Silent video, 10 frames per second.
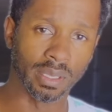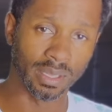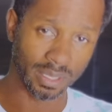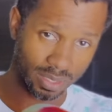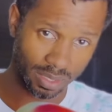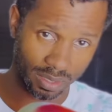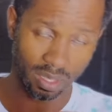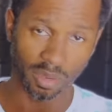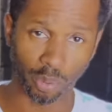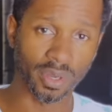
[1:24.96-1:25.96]
and this is
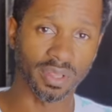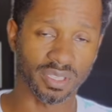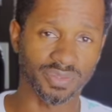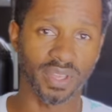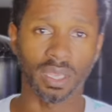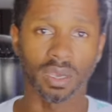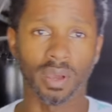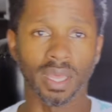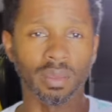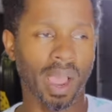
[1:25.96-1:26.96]
the point of this
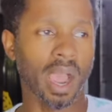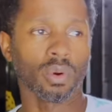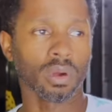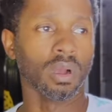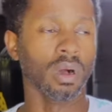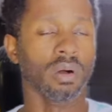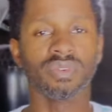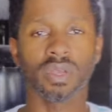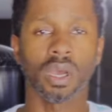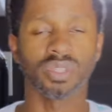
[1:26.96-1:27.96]
video and the power
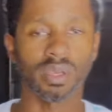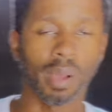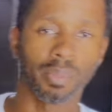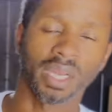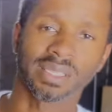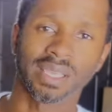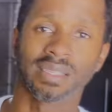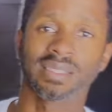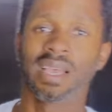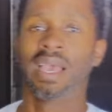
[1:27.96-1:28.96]
of coaching, my buddy
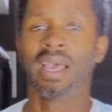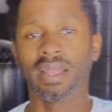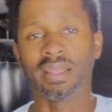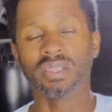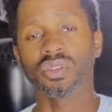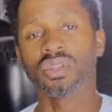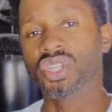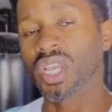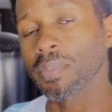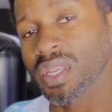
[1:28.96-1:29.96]
says, these are the
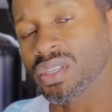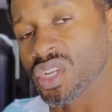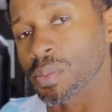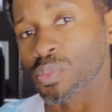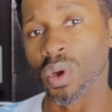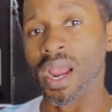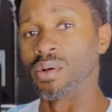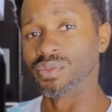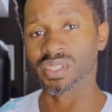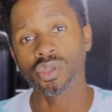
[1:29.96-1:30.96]
championship
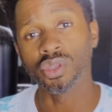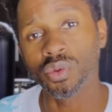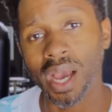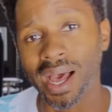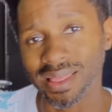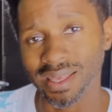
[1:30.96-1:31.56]
rounds. You got